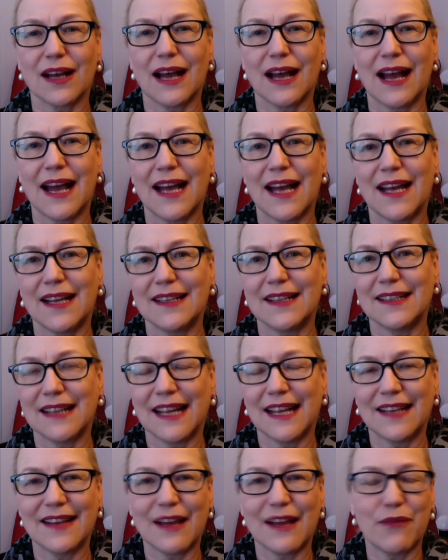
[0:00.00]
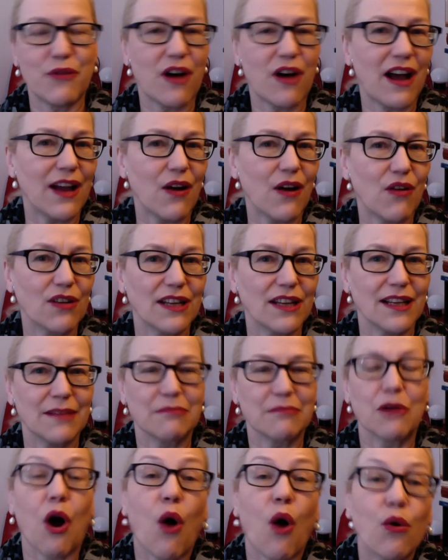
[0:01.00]
and and therefore I only
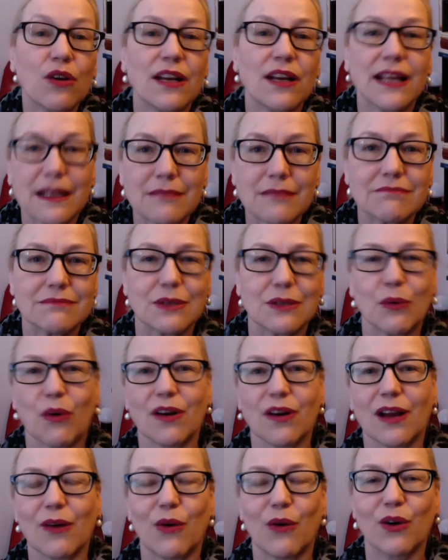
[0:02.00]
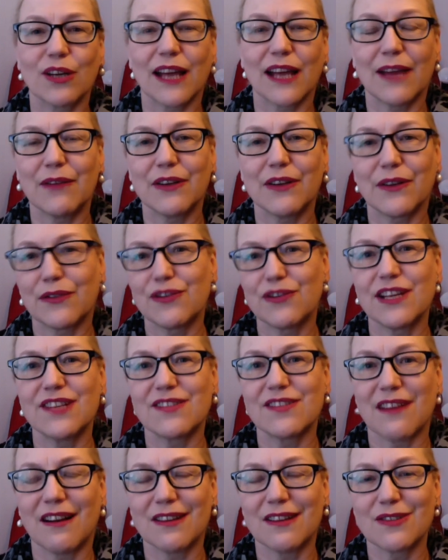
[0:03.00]
only quote unquote gave it three
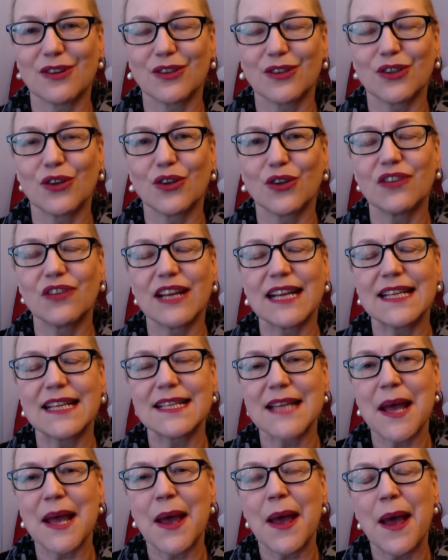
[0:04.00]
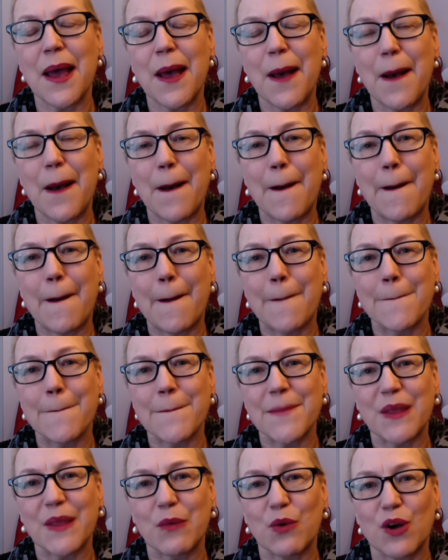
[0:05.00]
stars on Goodreads um,
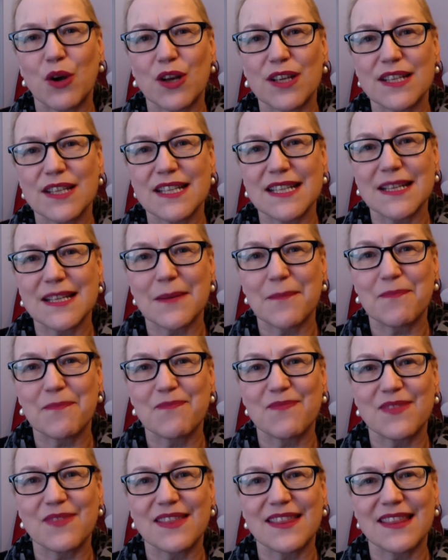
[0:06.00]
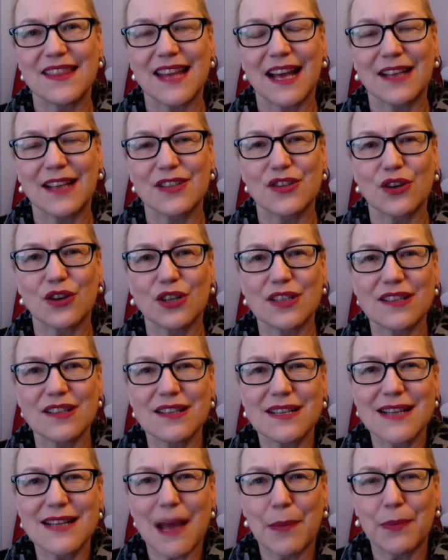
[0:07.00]
was a certain
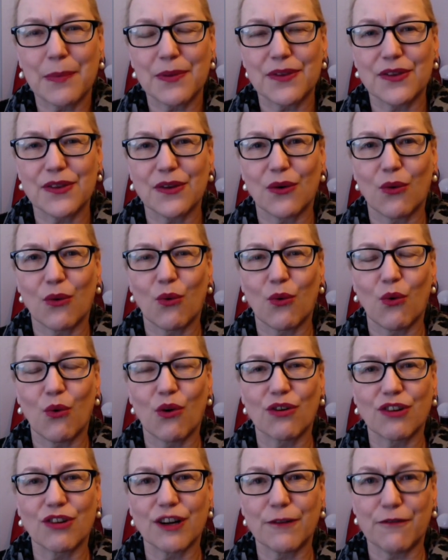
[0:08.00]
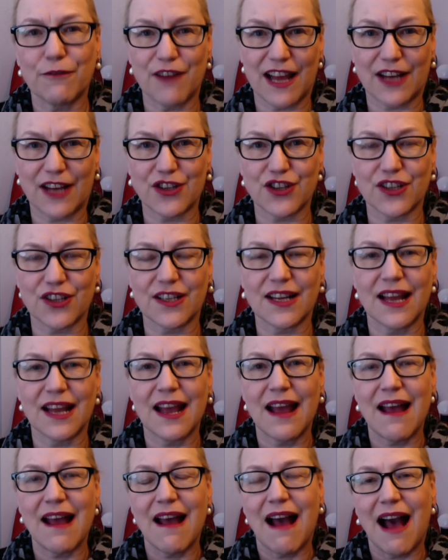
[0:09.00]
depth or reflection.
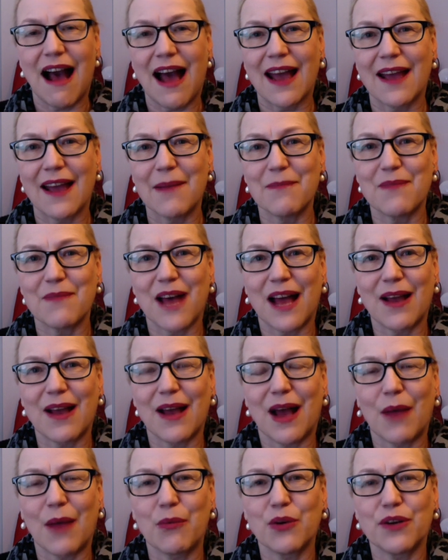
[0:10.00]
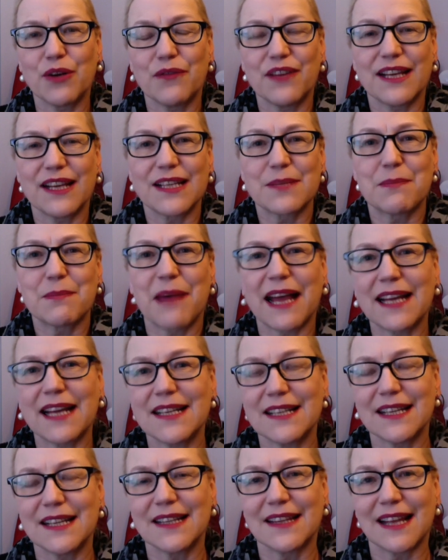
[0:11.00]
I, I, I would have
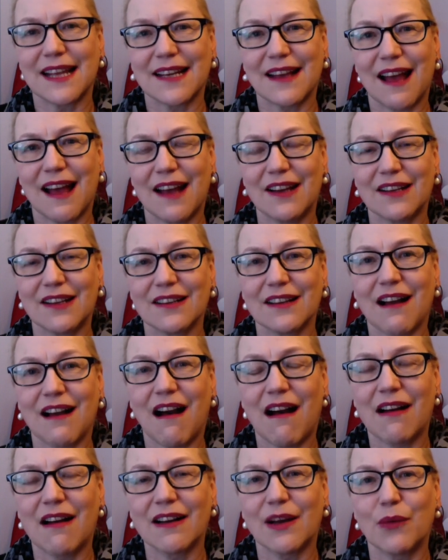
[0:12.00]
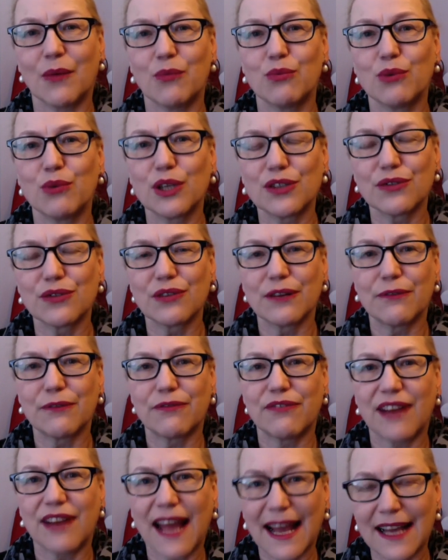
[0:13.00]
expected that Helen Garner would
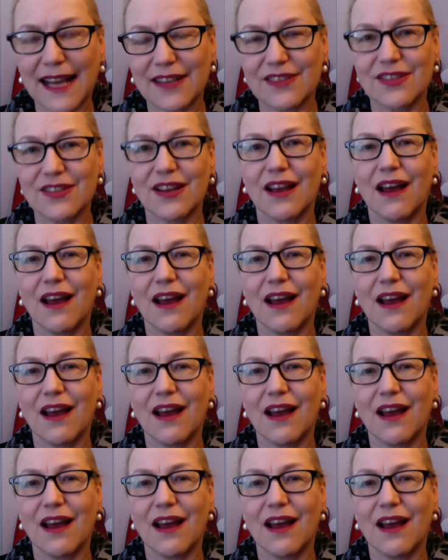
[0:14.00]
reflect